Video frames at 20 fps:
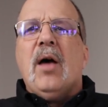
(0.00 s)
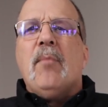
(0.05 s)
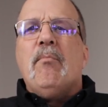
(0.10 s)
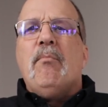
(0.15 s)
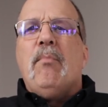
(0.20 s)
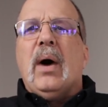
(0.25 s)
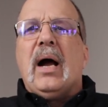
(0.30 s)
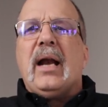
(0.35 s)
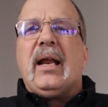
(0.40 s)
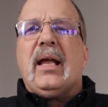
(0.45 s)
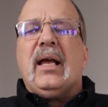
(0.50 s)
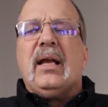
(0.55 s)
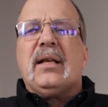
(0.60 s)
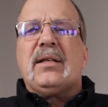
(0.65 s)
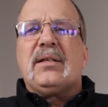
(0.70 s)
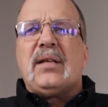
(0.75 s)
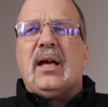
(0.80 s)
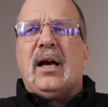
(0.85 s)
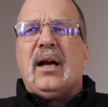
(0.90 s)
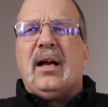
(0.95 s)
but
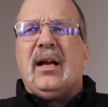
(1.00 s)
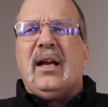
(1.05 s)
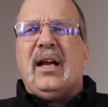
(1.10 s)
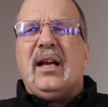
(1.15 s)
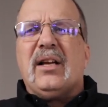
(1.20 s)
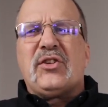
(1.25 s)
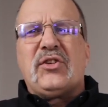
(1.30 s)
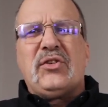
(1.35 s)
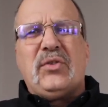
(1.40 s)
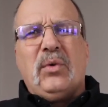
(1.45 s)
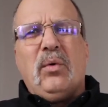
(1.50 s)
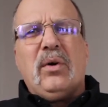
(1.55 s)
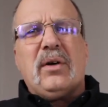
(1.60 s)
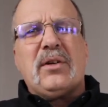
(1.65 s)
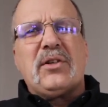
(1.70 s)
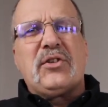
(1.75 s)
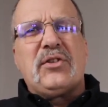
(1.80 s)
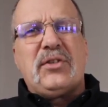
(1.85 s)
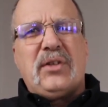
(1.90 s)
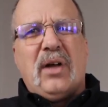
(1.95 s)
it sort
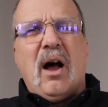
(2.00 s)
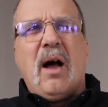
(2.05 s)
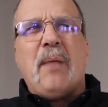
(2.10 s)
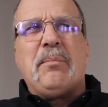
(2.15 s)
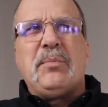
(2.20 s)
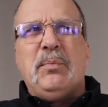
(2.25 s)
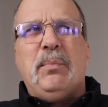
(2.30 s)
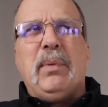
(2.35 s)
of stops